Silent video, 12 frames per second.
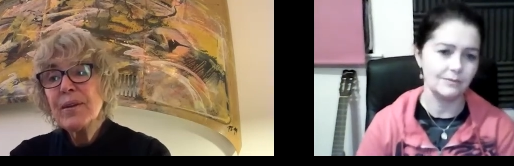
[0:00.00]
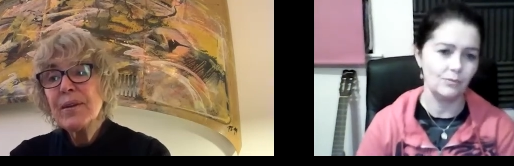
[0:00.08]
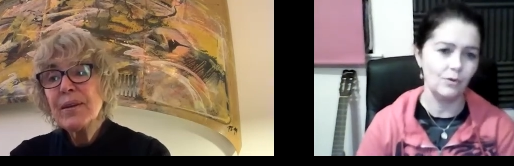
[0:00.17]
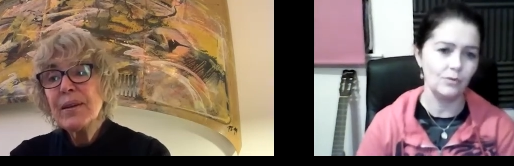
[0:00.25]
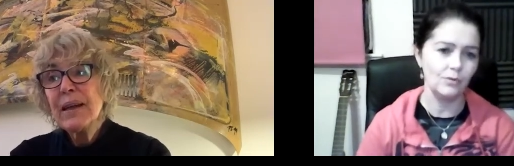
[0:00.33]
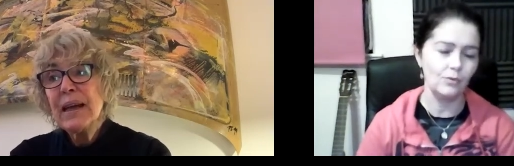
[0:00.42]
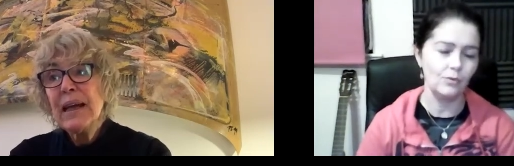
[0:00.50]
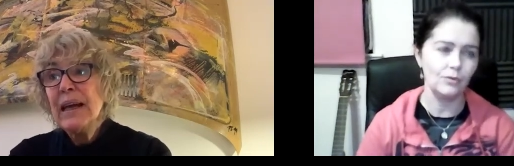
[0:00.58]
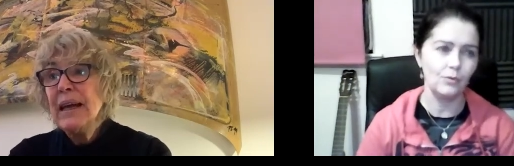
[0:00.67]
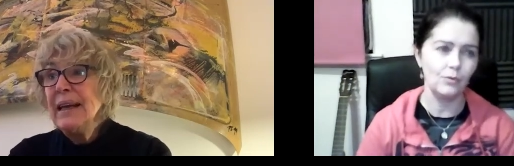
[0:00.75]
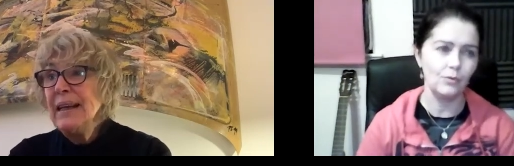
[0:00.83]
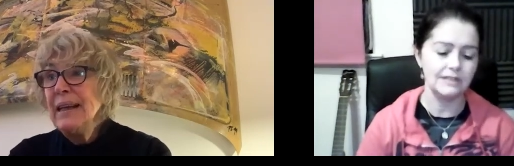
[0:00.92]
Speaker 1: What,
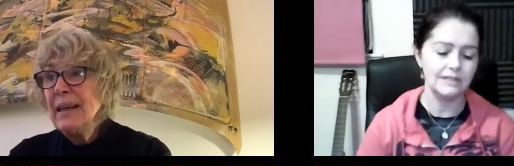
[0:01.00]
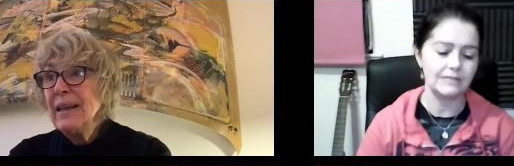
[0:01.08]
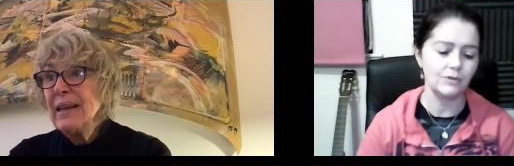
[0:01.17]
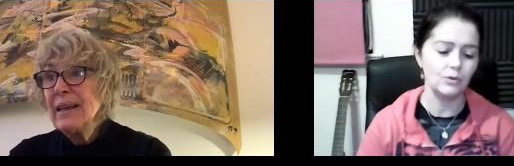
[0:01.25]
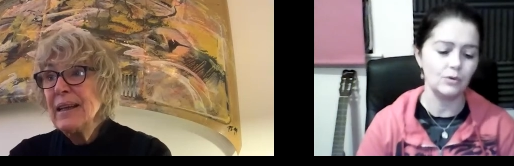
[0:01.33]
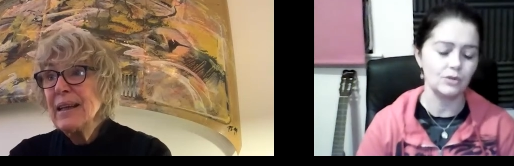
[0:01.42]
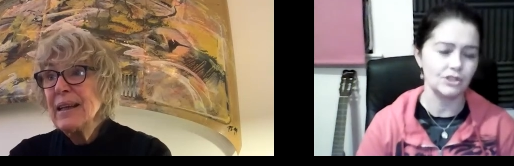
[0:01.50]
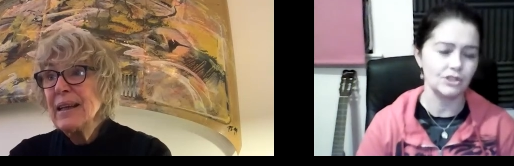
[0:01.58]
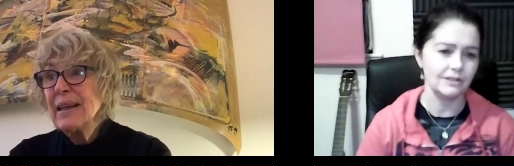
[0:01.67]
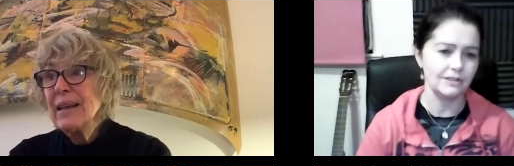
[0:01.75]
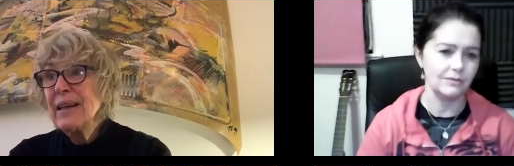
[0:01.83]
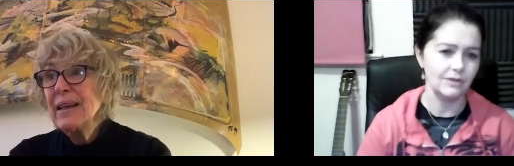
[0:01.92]
what words of
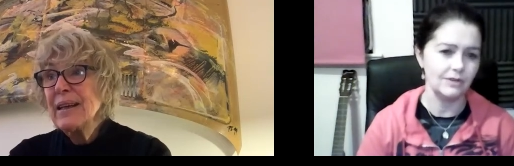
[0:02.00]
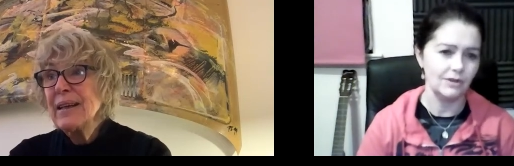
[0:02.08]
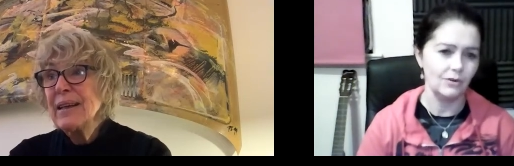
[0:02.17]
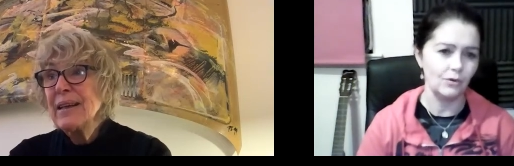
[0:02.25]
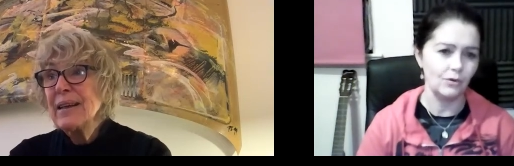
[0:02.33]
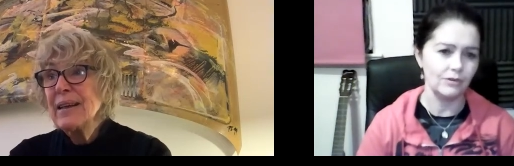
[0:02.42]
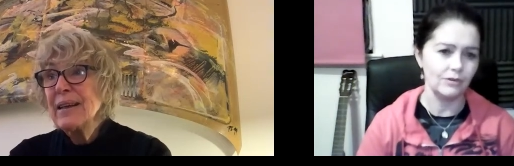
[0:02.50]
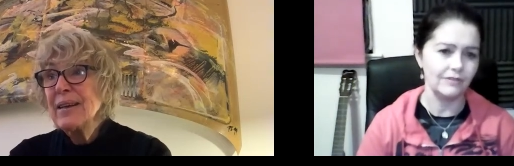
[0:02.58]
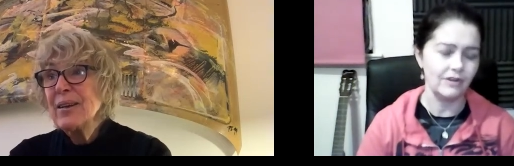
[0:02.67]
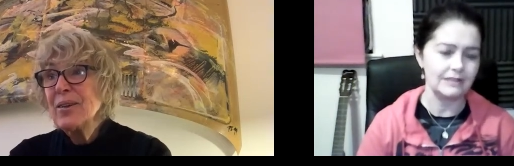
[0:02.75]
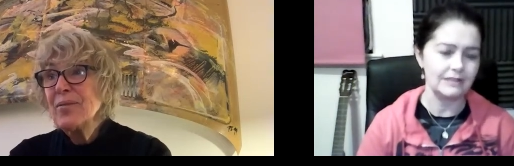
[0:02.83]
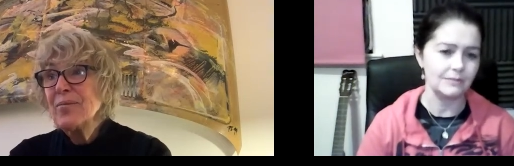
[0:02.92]
caution or
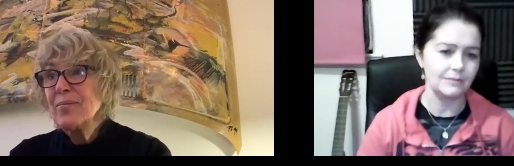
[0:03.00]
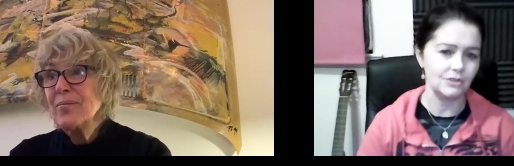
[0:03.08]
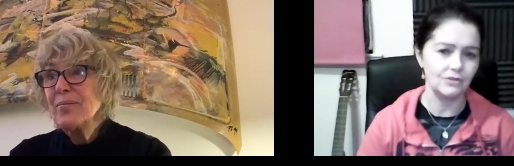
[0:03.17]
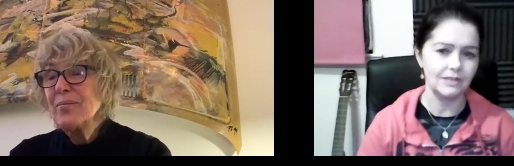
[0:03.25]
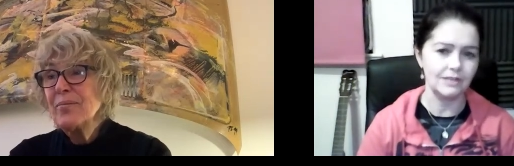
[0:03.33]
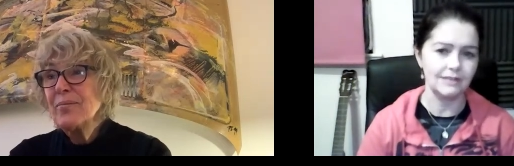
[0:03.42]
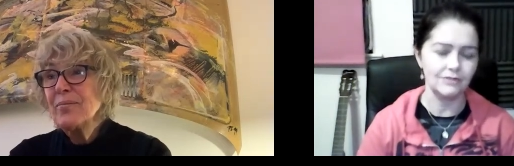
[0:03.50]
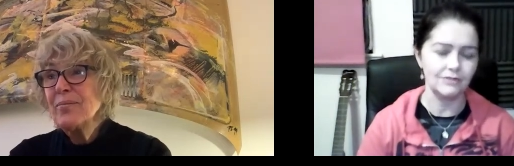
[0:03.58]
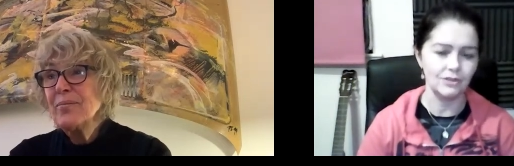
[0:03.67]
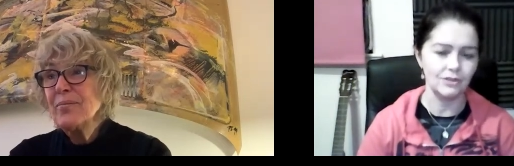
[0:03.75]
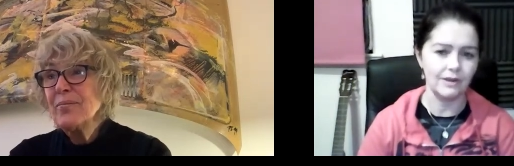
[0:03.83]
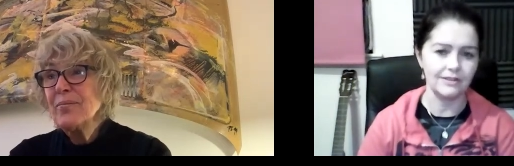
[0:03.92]
advice would you give
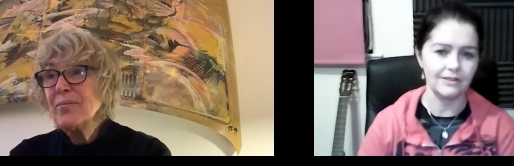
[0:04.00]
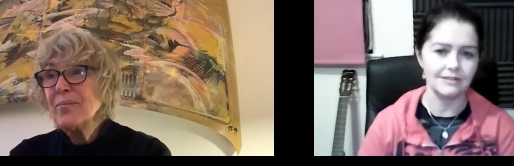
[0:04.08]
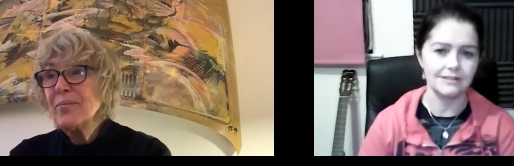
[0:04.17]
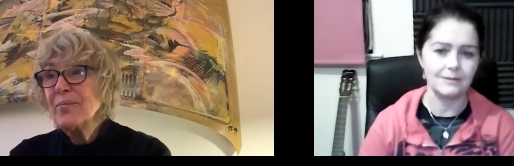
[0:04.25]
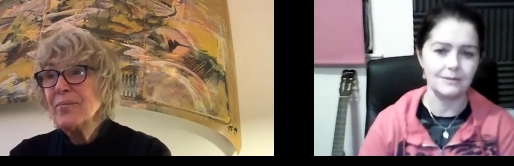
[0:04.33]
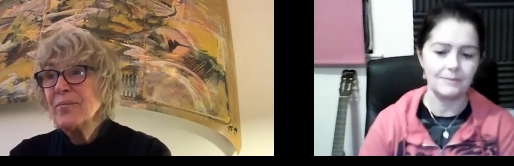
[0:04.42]
to others?